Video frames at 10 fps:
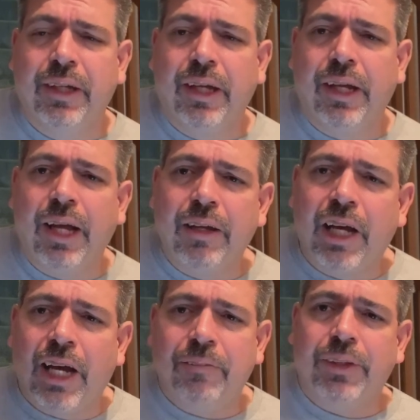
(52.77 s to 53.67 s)
And
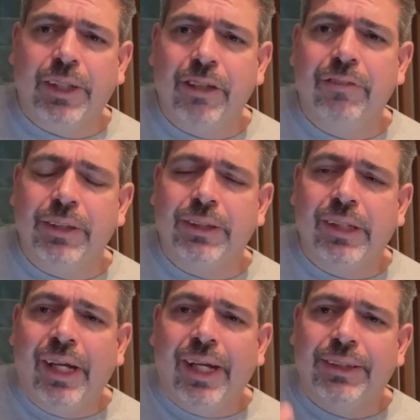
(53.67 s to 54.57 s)
I believe it's
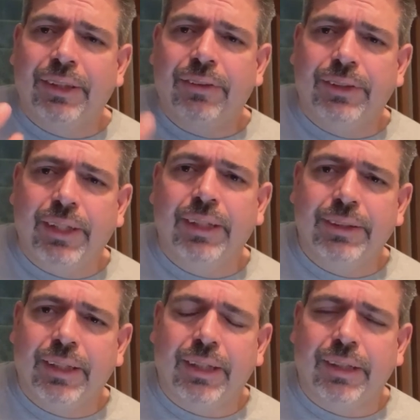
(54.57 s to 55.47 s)
those things
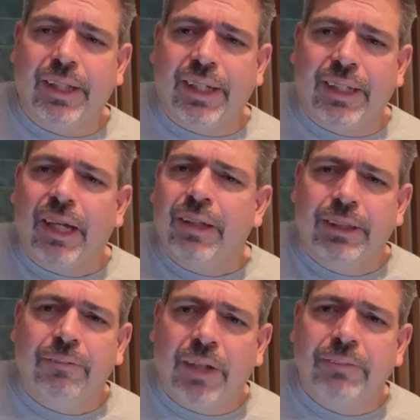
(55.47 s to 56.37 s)
that kind of
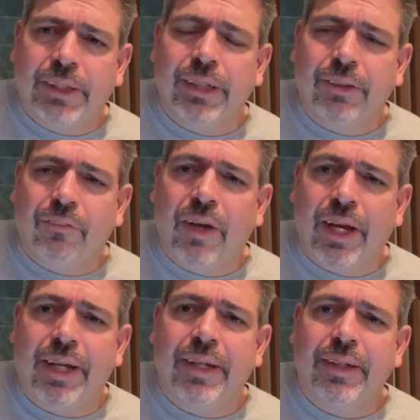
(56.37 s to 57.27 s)
sometimes get in the
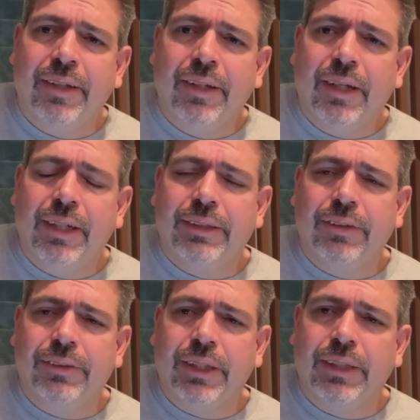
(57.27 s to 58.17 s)
way. It's
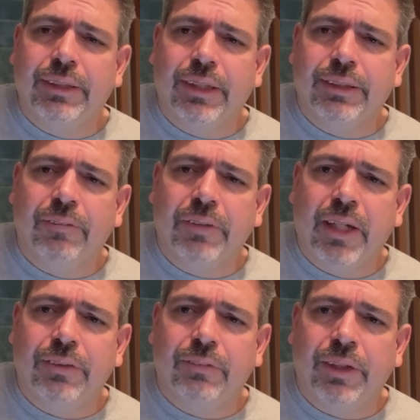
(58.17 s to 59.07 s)
those things that
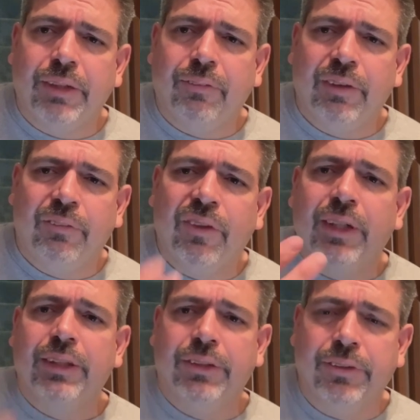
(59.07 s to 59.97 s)
sometimes we want
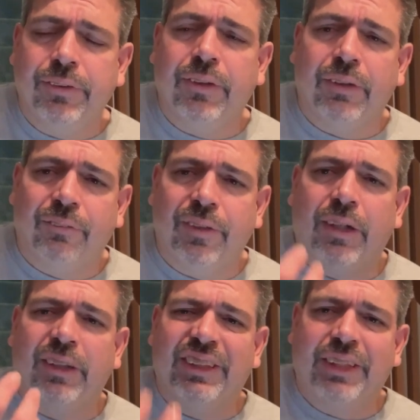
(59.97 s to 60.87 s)
to do, or our
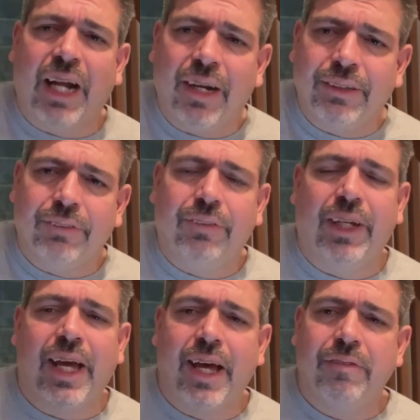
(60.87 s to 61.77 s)
desires that we
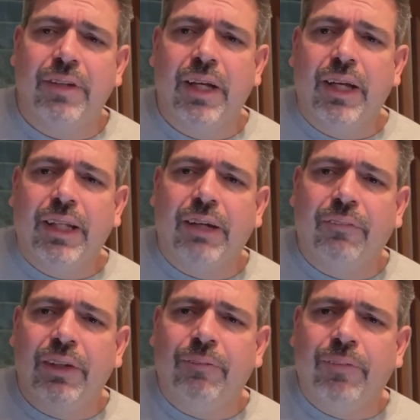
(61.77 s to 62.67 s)
have, that
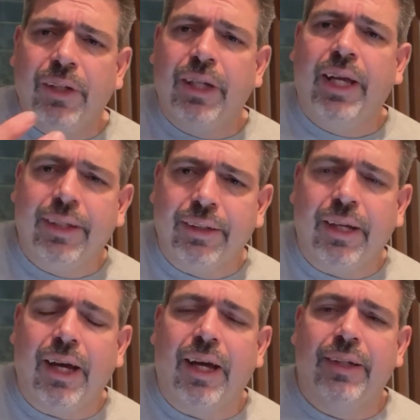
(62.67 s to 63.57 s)
we put ahead of
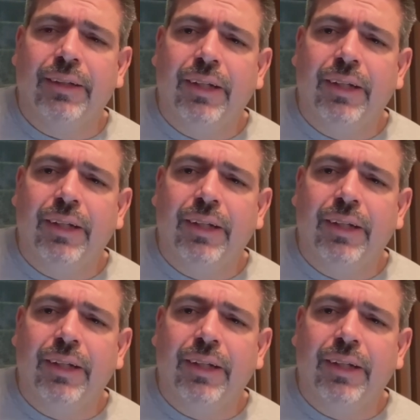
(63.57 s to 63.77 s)
God